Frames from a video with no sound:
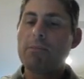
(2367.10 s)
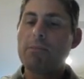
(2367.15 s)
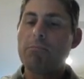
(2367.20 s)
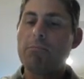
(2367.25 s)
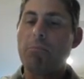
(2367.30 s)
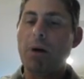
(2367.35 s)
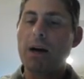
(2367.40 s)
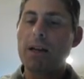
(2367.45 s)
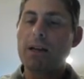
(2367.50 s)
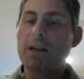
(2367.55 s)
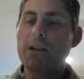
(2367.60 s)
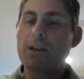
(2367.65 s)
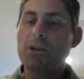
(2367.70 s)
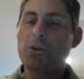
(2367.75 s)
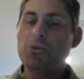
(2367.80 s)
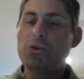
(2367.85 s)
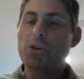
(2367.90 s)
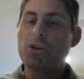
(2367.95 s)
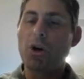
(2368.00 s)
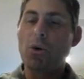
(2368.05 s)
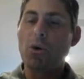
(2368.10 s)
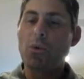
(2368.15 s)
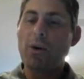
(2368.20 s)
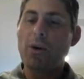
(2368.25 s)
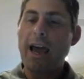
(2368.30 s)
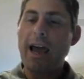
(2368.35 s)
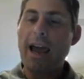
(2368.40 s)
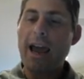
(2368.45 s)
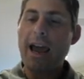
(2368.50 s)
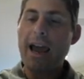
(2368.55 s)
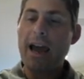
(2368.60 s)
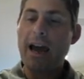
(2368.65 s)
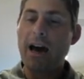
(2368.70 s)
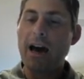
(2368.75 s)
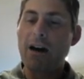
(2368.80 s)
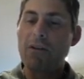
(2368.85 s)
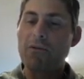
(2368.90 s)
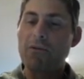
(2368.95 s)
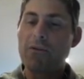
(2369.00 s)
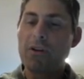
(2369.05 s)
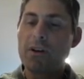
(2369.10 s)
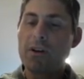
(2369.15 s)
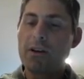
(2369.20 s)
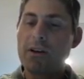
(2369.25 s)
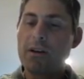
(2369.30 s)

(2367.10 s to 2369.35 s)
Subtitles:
but you don't have